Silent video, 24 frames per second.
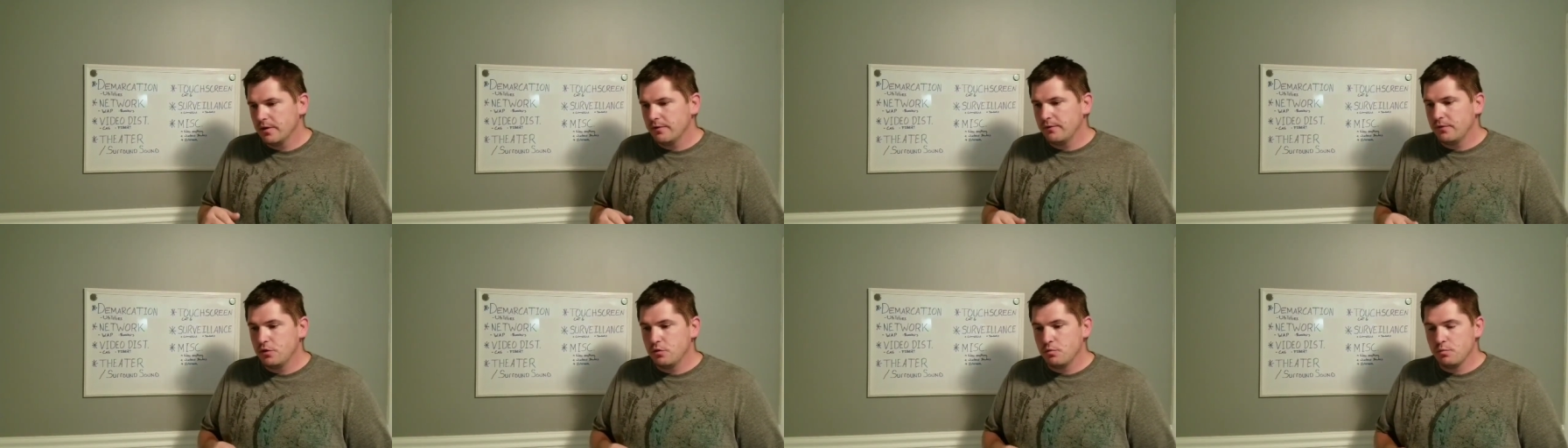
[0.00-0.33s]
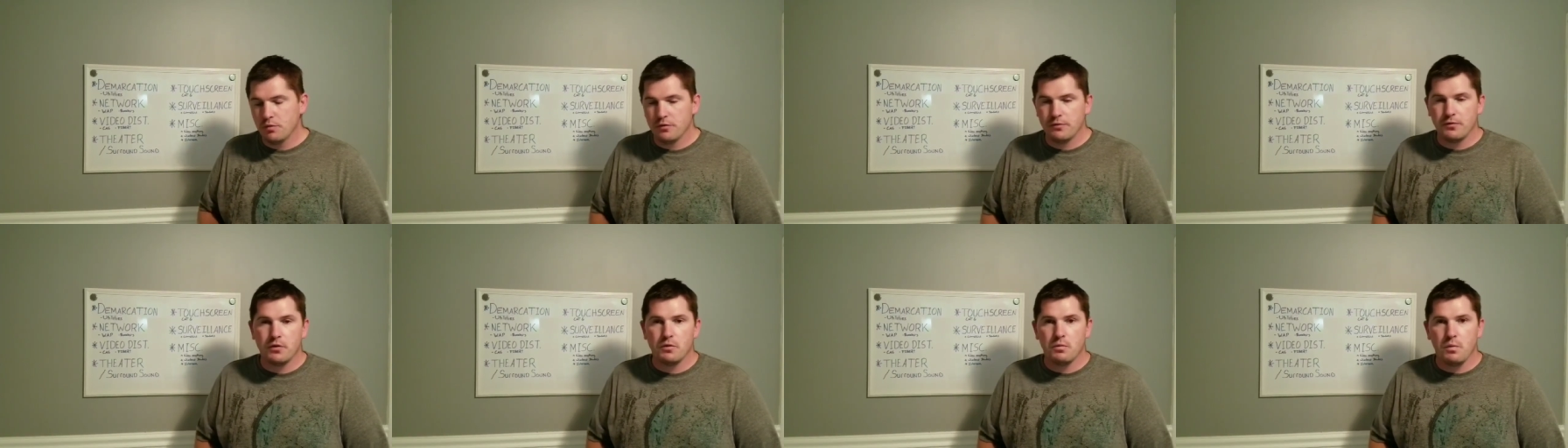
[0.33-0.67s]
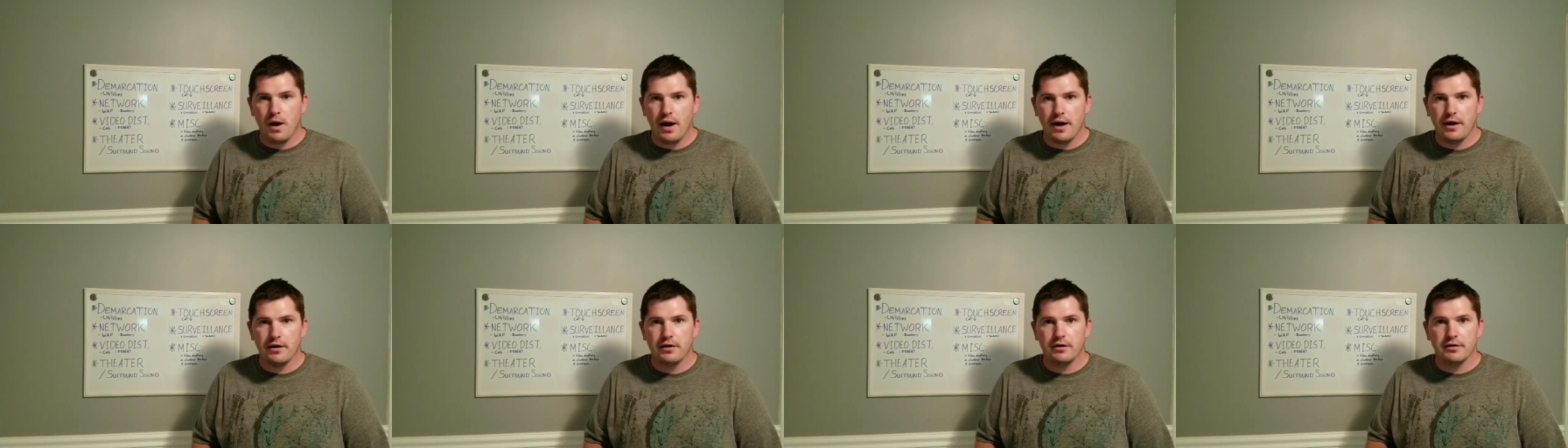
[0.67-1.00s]
if you prefer
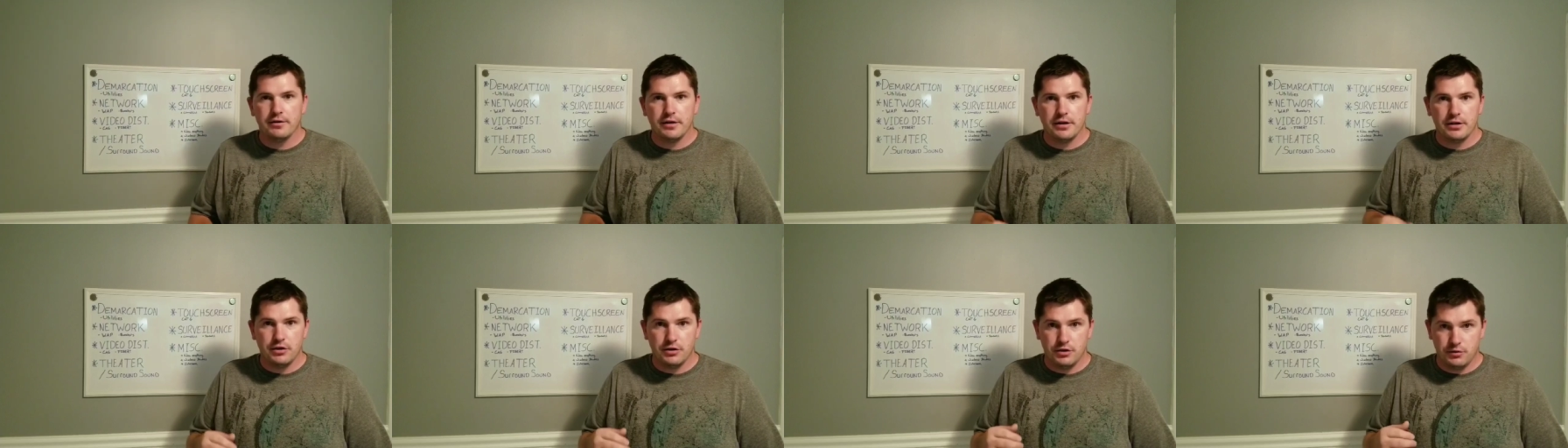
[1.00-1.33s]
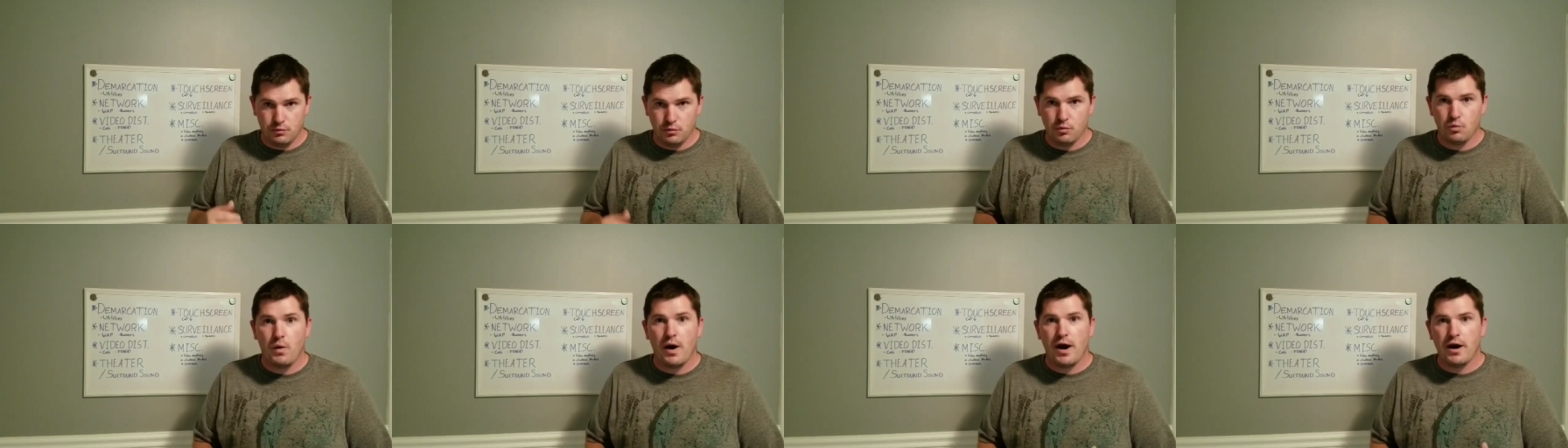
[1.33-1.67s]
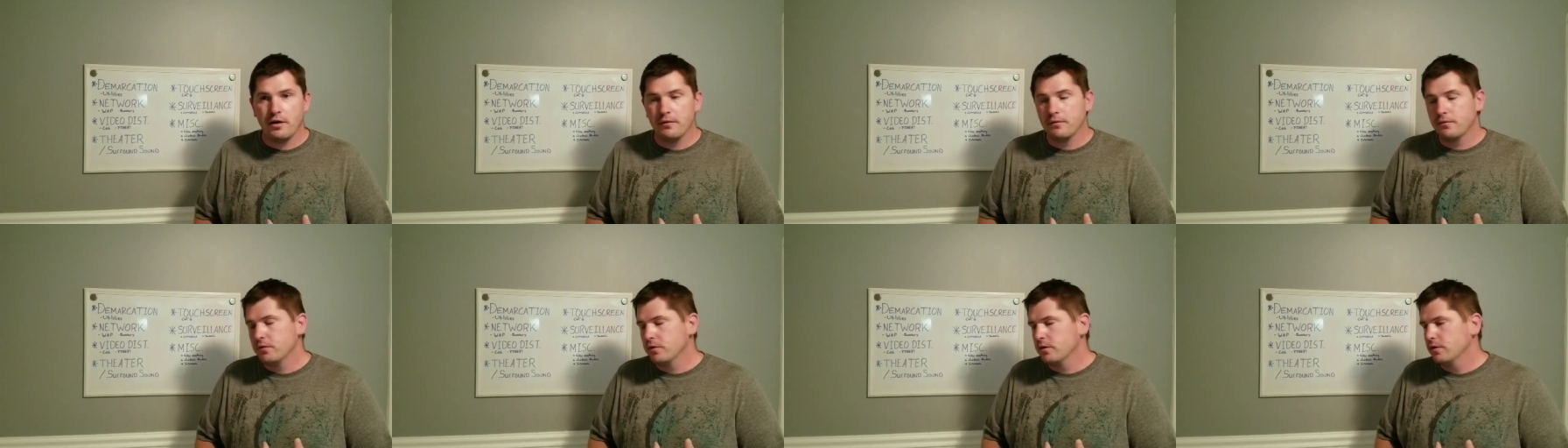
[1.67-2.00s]
wired, then you
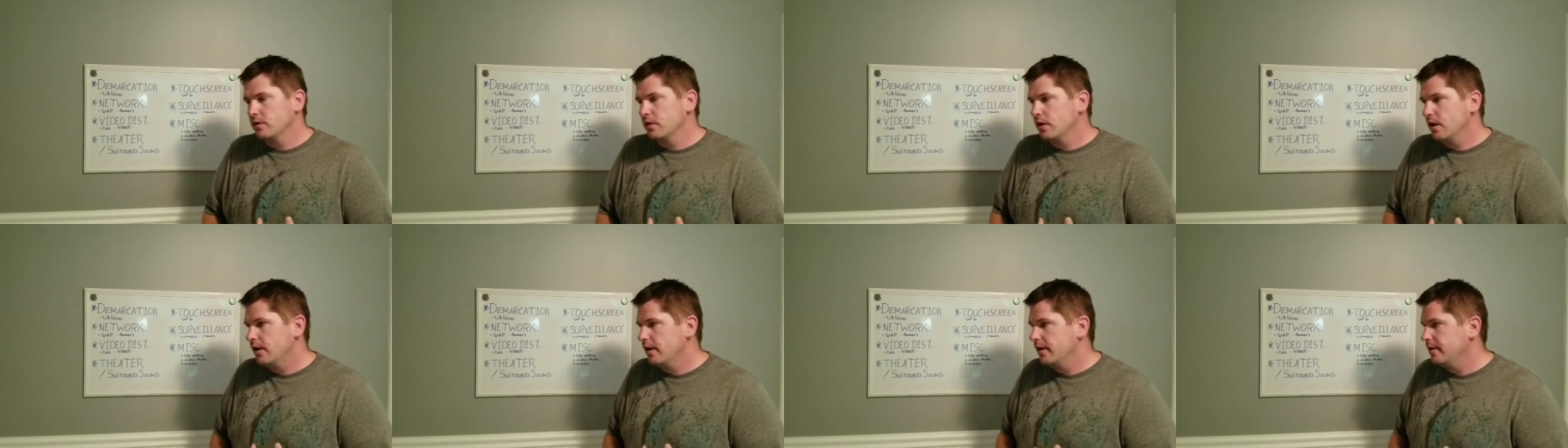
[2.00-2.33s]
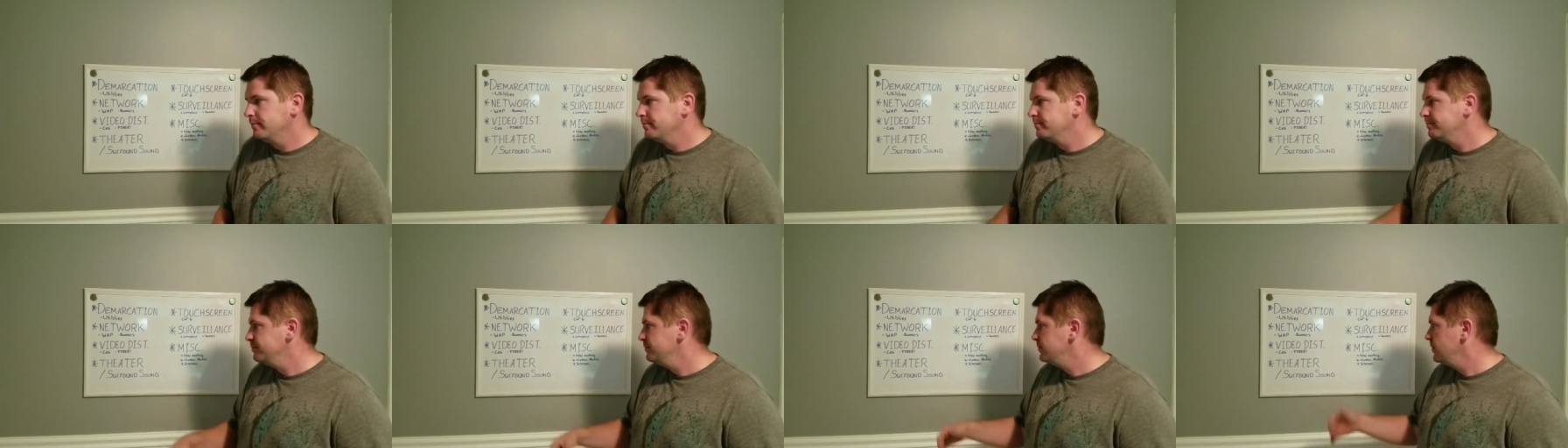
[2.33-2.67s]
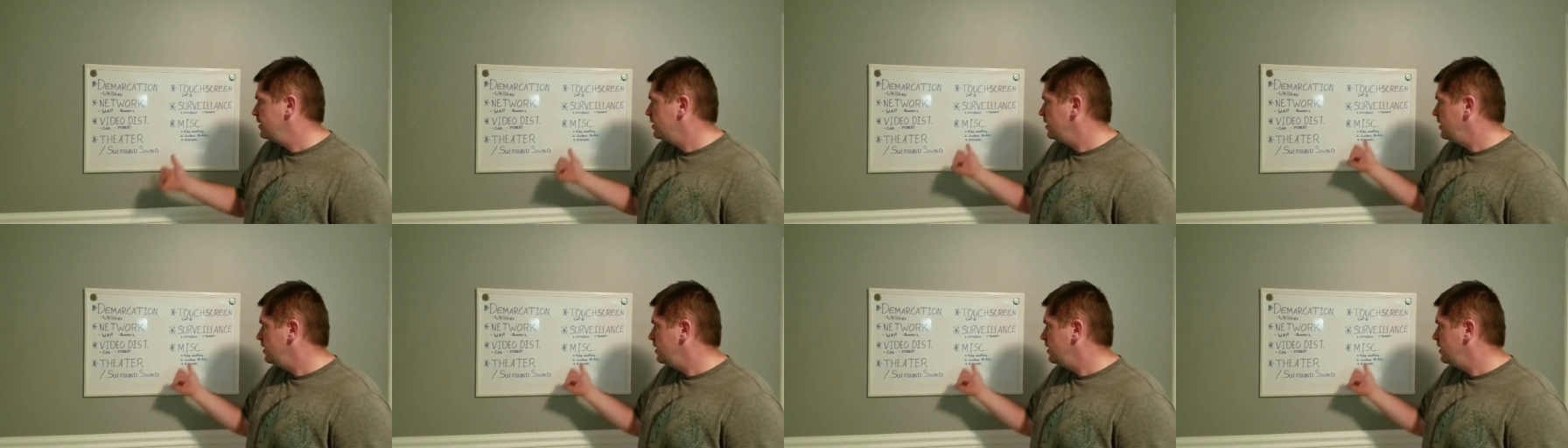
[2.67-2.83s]
wire for um,